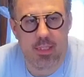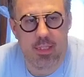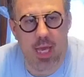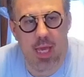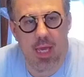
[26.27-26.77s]

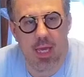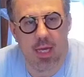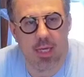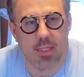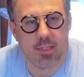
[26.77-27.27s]

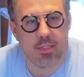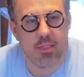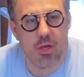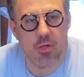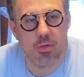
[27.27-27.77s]
Yeah.
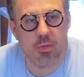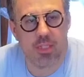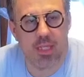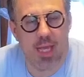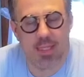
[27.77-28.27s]
So
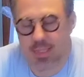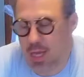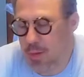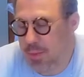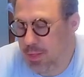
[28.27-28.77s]
she likes to
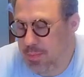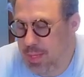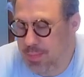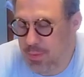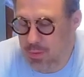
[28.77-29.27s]
help other
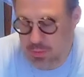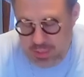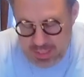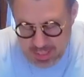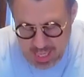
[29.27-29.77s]
people.
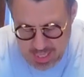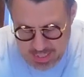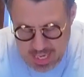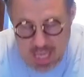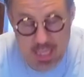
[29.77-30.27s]
She's got
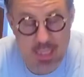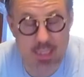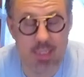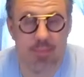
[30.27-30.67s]
talent.